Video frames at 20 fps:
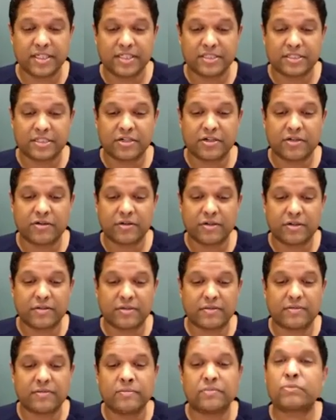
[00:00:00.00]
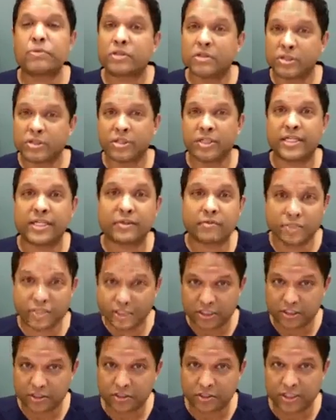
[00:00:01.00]
So we're
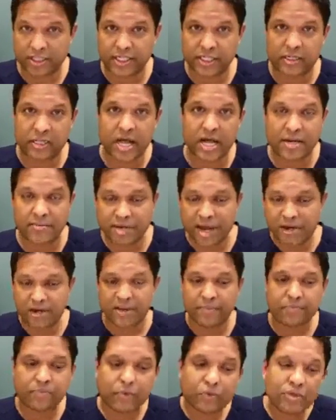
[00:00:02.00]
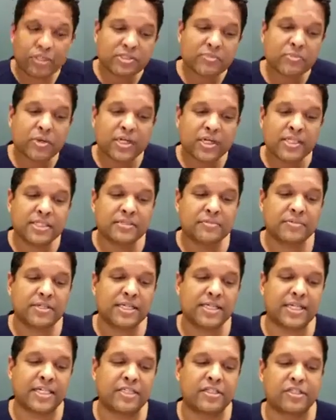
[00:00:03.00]
still learning a lot about it, which brings me
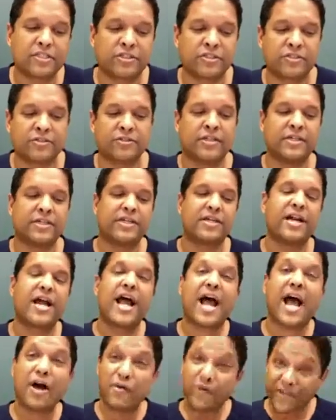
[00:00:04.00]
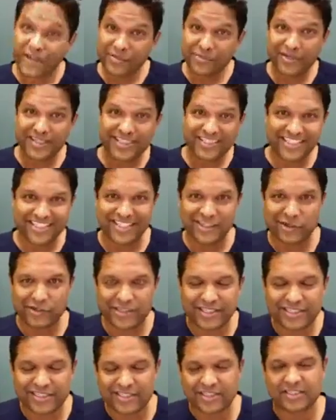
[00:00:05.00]
into how can we
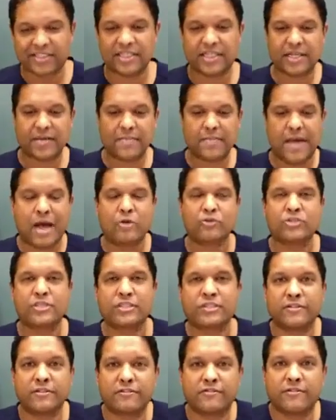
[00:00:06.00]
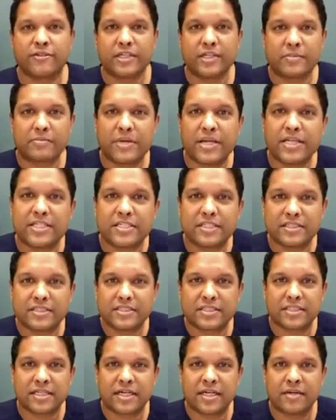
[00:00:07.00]
decrease the amount of
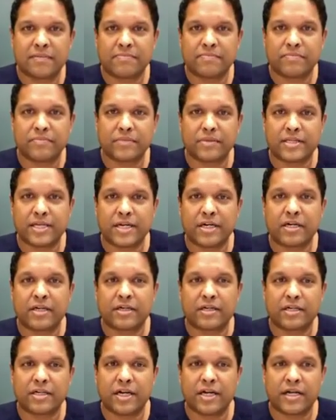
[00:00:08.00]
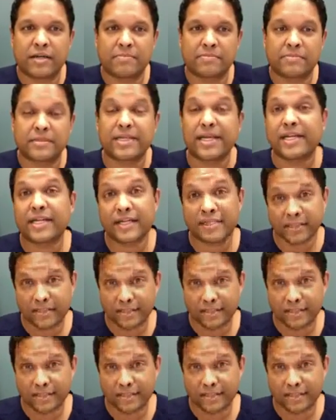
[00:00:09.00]
patients that are getting